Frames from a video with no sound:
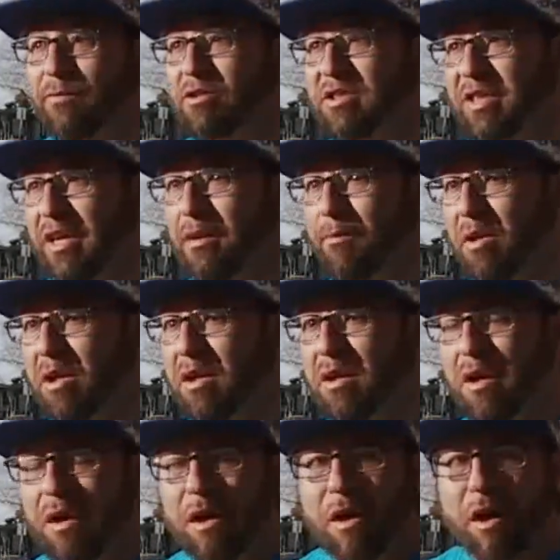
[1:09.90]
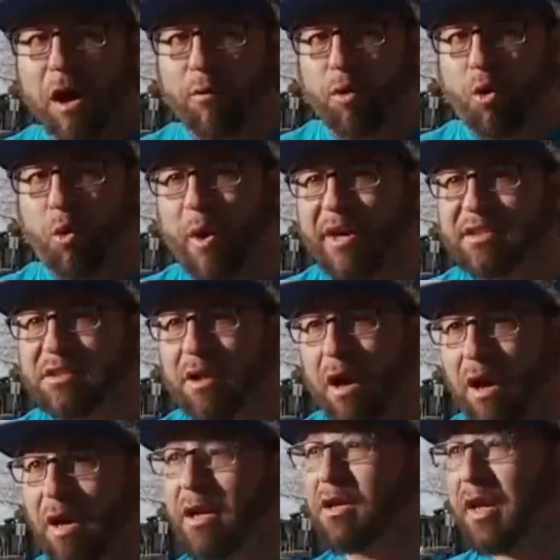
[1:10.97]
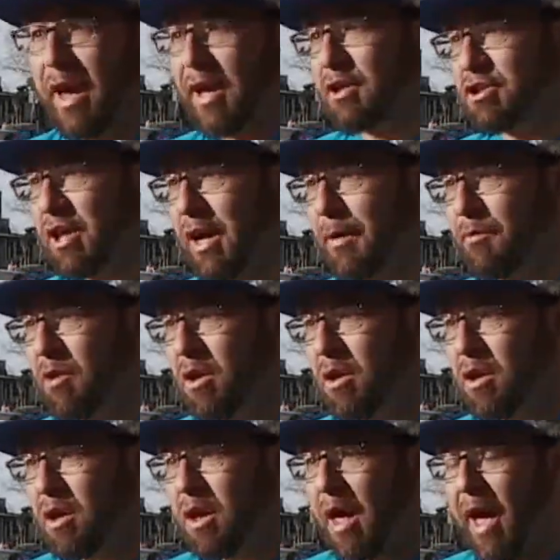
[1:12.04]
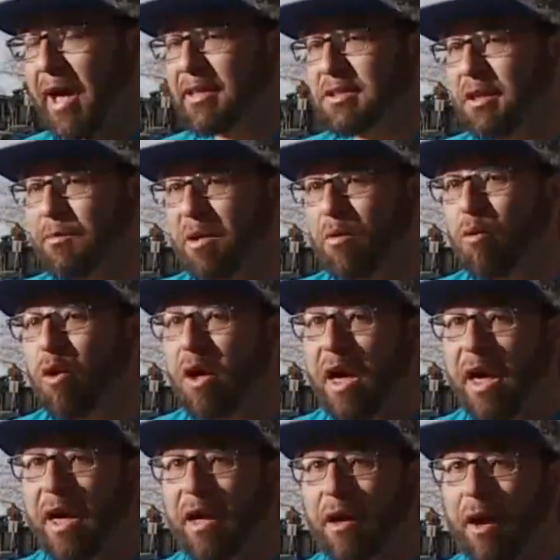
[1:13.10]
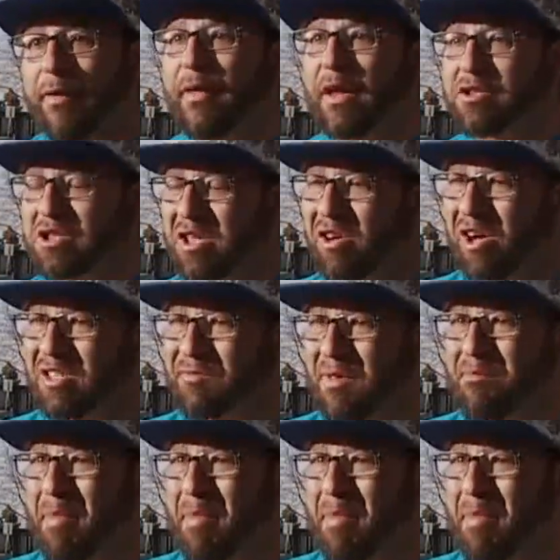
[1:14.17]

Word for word: even sending me a request on Cash App, asking me, well, hey, and then she calls me